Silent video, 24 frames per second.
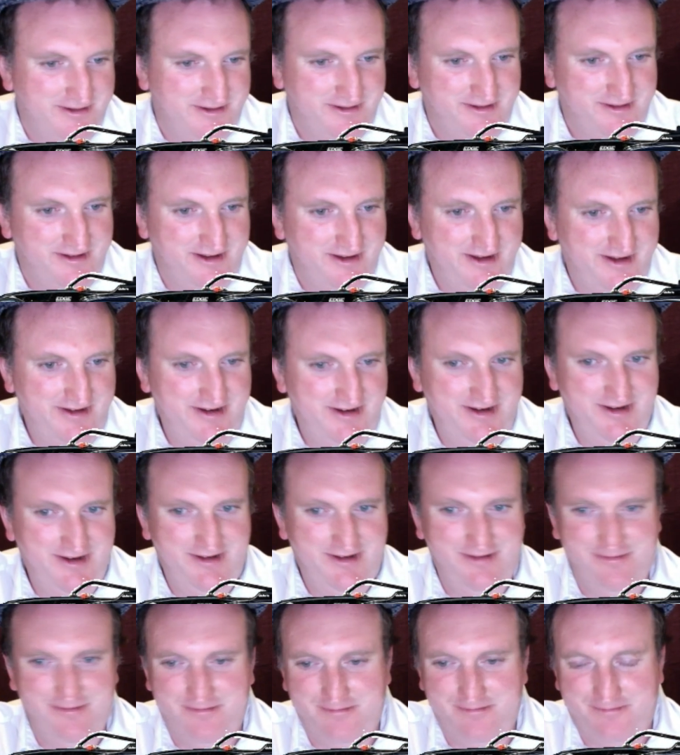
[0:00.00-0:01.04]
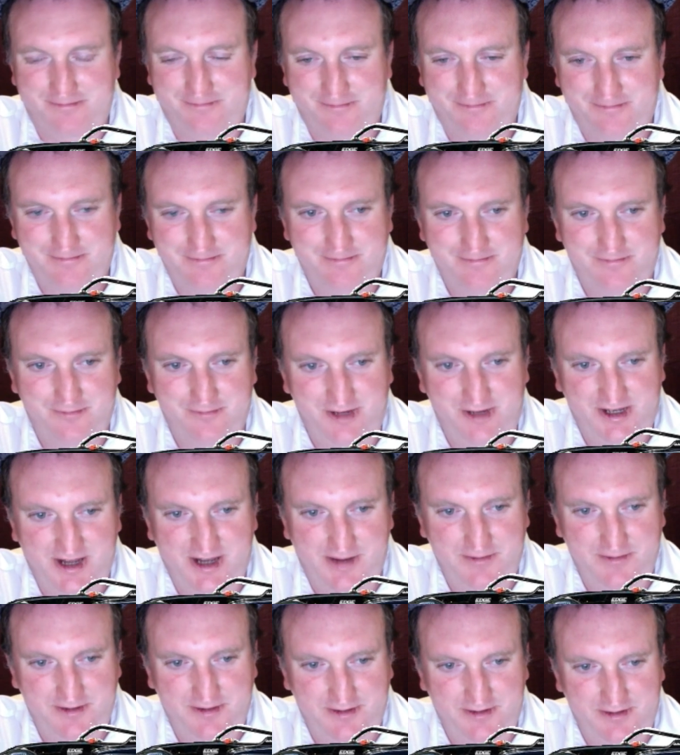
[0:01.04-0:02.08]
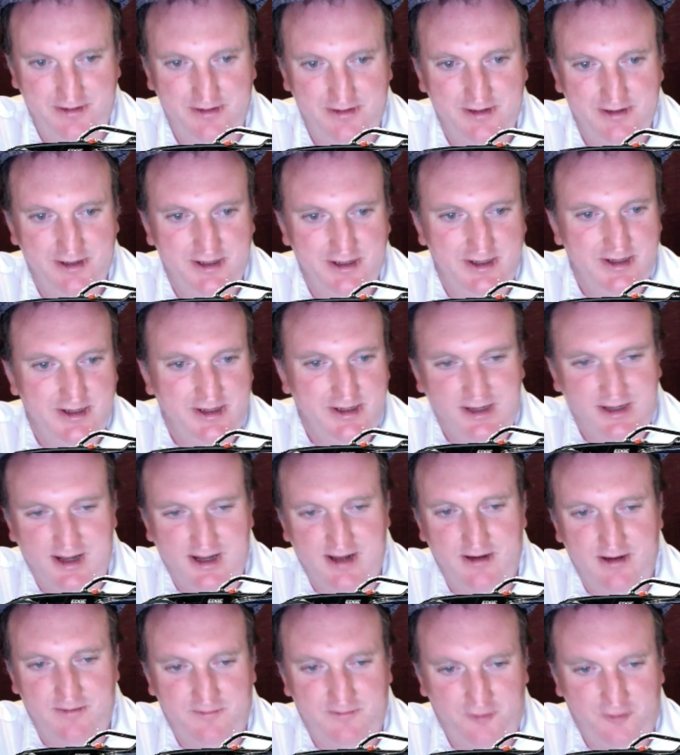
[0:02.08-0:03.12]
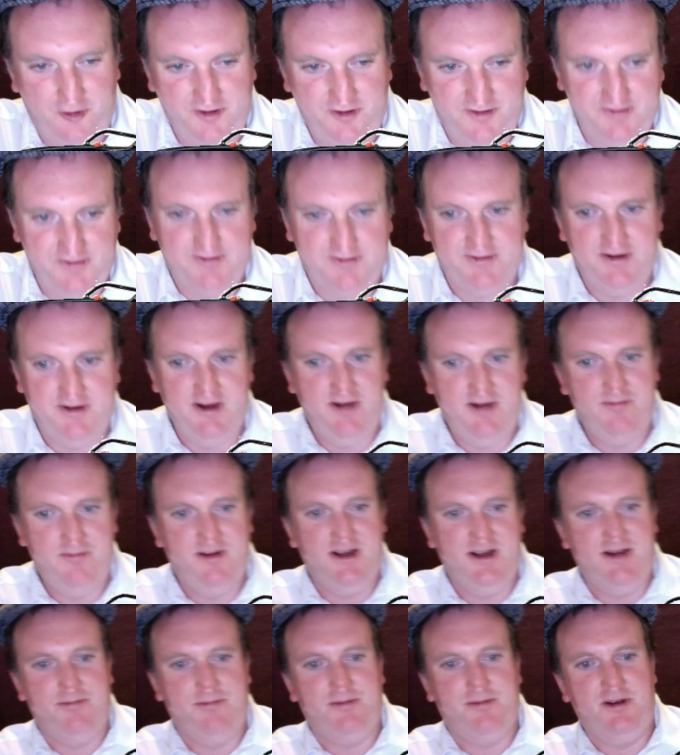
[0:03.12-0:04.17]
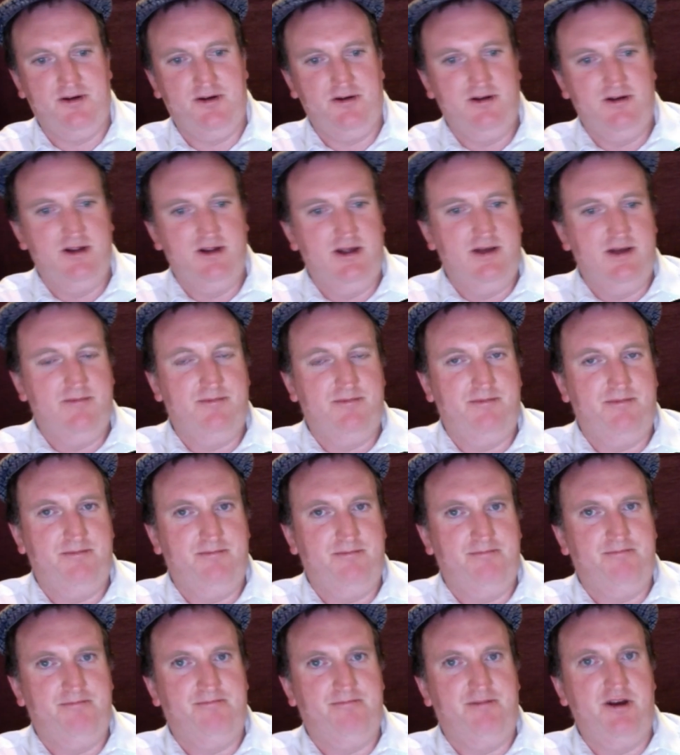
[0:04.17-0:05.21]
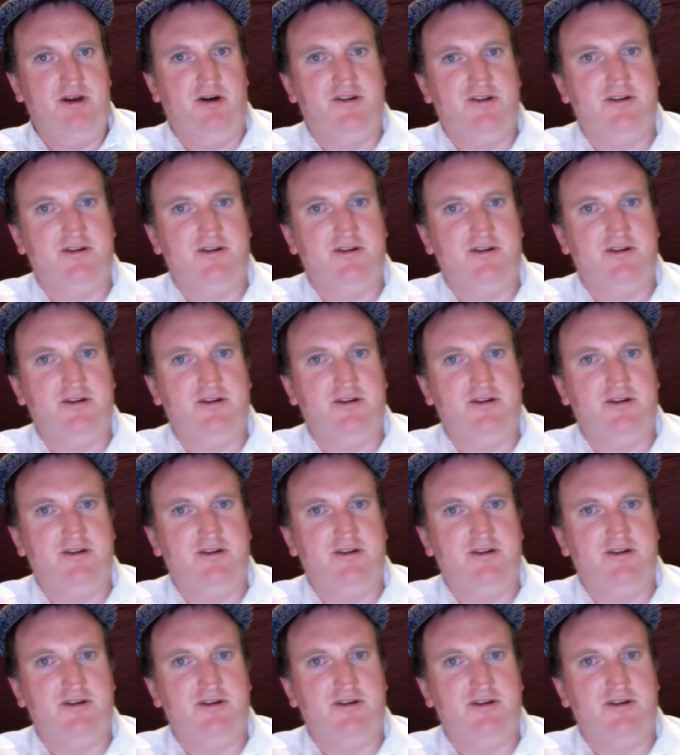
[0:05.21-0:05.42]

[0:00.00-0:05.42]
And then we come to Callum Voisin's teammate, Piotr